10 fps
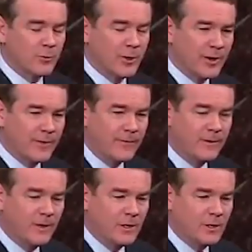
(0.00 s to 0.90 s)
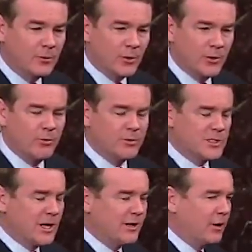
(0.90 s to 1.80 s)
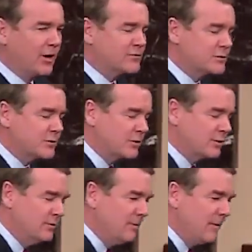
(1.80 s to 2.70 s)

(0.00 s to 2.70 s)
way with the presiding officer,